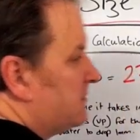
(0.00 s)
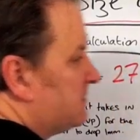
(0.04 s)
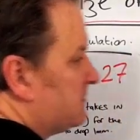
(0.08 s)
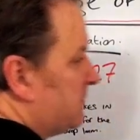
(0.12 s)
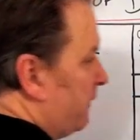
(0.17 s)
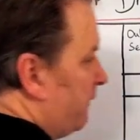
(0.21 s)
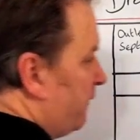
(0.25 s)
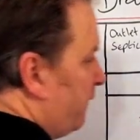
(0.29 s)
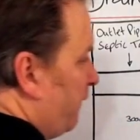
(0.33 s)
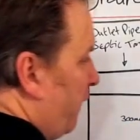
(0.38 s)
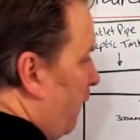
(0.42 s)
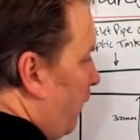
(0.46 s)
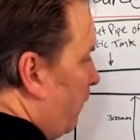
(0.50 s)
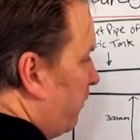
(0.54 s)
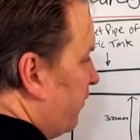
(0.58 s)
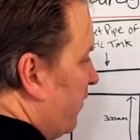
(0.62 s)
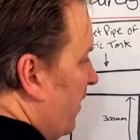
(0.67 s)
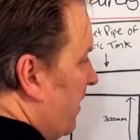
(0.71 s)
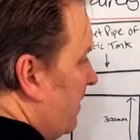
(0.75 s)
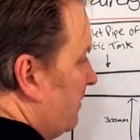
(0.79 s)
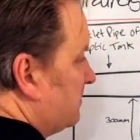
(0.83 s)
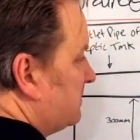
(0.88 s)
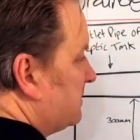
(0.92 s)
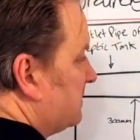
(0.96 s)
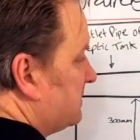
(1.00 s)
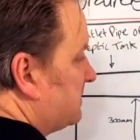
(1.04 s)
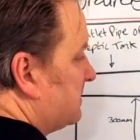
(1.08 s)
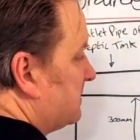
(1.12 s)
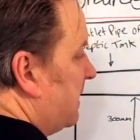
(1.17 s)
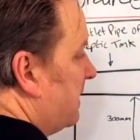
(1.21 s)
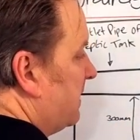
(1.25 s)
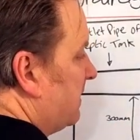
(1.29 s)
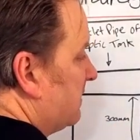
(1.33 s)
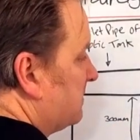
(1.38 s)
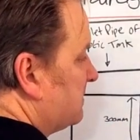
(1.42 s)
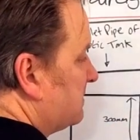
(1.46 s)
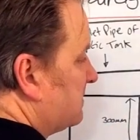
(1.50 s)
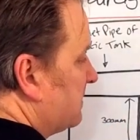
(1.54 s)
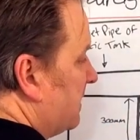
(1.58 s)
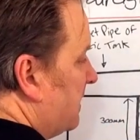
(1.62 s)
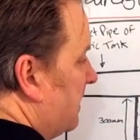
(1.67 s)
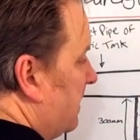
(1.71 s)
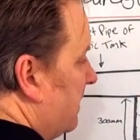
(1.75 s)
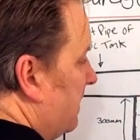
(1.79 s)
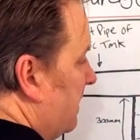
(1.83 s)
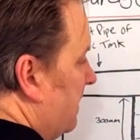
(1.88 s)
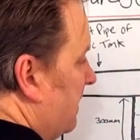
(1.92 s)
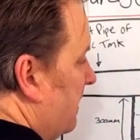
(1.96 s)
So 4,000 seconds
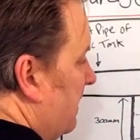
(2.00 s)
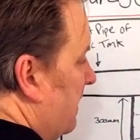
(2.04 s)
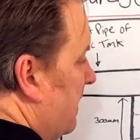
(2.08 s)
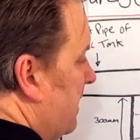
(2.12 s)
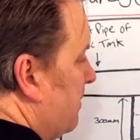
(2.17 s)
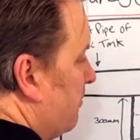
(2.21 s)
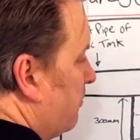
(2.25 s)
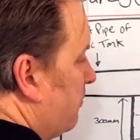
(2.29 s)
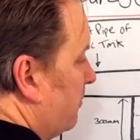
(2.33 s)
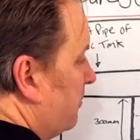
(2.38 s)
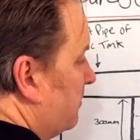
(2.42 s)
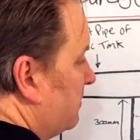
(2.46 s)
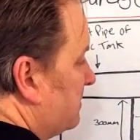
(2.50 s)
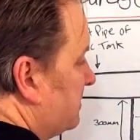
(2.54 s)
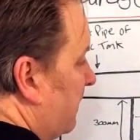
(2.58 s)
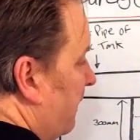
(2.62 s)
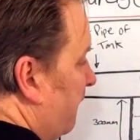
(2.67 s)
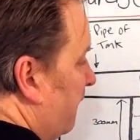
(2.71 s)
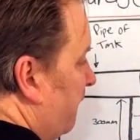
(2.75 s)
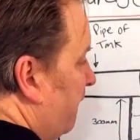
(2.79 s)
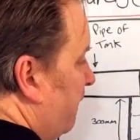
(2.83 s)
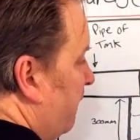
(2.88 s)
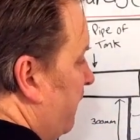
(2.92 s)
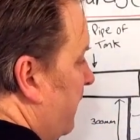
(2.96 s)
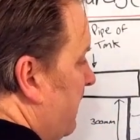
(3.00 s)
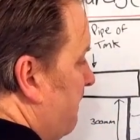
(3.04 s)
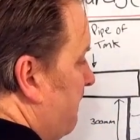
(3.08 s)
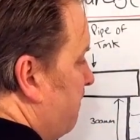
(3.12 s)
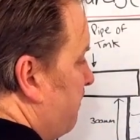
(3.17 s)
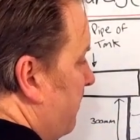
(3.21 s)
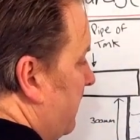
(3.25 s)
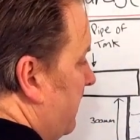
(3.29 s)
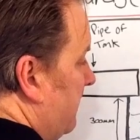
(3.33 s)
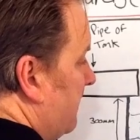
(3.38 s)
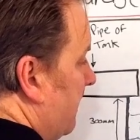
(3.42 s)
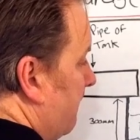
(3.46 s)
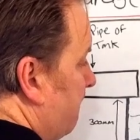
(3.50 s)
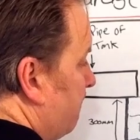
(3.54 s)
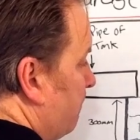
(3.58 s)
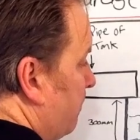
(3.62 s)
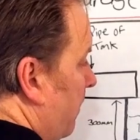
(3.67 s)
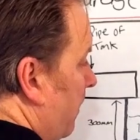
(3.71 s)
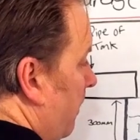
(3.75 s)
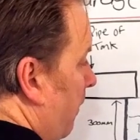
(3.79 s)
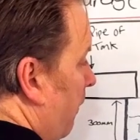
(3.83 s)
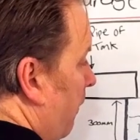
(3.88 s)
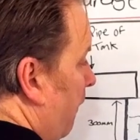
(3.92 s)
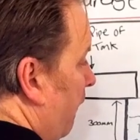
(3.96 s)
there equals a VP
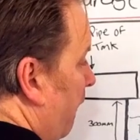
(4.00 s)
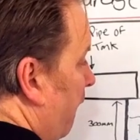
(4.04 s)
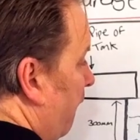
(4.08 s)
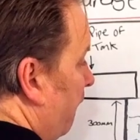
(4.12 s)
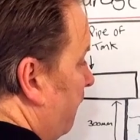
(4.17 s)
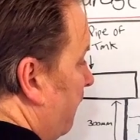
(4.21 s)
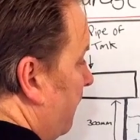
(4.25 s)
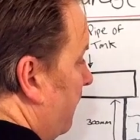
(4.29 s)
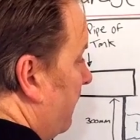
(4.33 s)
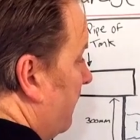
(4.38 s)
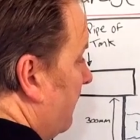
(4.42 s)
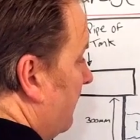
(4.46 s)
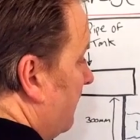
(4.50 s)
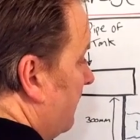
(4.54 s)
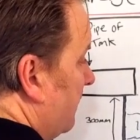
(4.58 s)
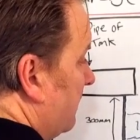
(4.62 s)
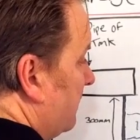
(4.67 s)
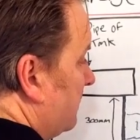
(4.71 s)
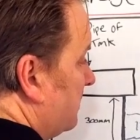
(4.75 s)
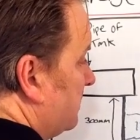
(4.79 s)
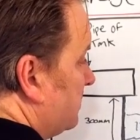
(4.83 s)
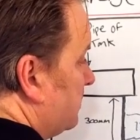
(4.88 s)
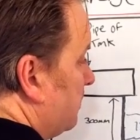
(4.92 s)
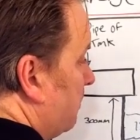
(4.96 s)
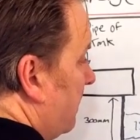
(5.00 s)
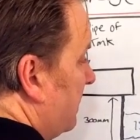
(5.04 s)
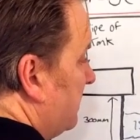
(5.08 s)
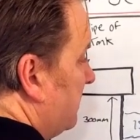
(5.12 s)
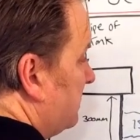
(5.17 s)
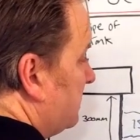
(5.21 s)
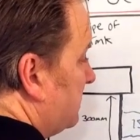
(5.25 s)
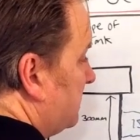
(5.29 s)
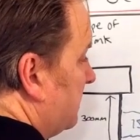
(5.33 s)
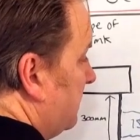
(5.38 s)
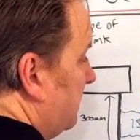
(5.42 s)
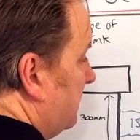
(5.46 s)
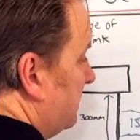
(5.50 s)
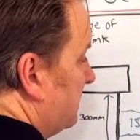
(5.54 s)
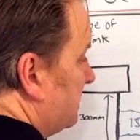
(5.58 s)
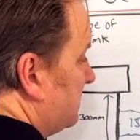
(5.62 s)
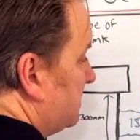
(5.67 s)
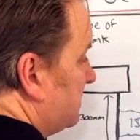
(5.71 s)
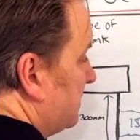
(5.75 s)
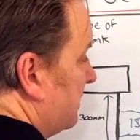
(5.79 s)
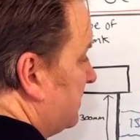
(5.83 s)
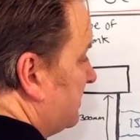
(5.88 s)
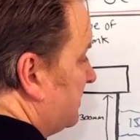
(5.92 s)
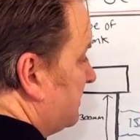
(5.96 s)
number of
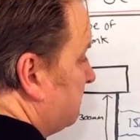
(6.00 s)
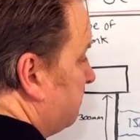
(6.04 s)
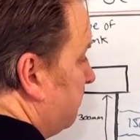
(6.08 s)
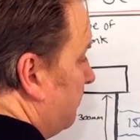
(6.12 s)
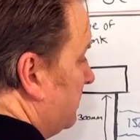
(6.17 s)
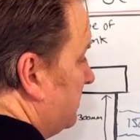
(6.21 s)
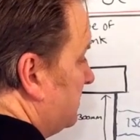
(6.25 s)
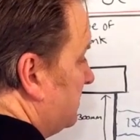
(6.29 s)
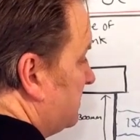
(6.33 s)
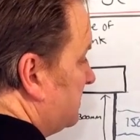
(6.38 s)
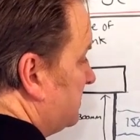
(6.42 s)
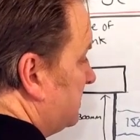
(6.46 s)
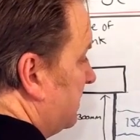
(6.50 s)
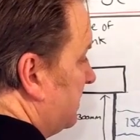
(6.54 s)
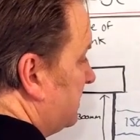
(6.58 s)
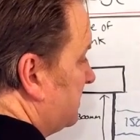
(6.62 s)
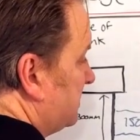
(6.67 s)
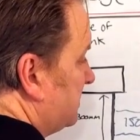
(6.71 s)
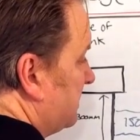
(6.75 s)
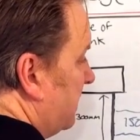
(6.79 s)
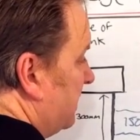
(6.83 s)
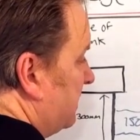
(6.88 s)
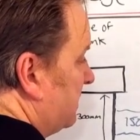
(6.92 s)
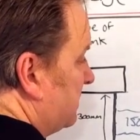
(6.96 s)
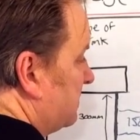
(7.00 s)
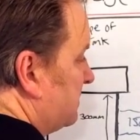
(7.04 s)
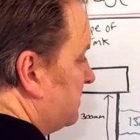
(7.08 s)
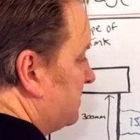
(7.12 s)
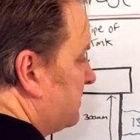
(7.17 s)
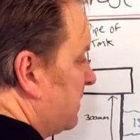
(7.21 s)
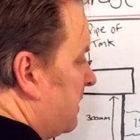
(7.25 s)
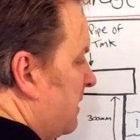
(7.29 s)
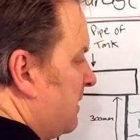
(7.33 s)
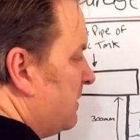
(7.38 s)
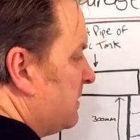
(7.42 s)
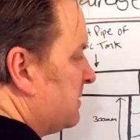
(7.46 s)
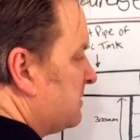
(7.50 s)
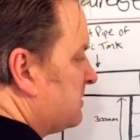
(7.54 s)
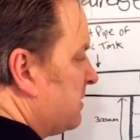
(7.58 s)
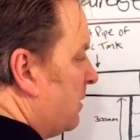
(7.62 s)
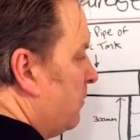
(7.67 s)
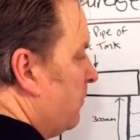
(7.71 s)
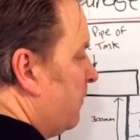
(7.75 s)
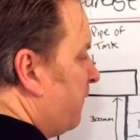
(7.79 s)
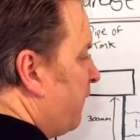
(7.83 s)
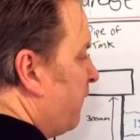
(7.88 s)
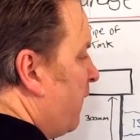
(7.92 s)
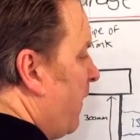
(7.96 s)
26.6 seconds.
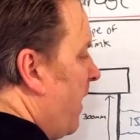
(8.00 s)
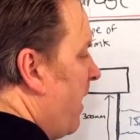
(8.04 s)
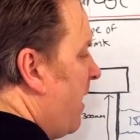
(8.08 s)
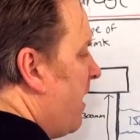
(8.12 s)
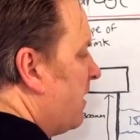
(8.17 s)
So for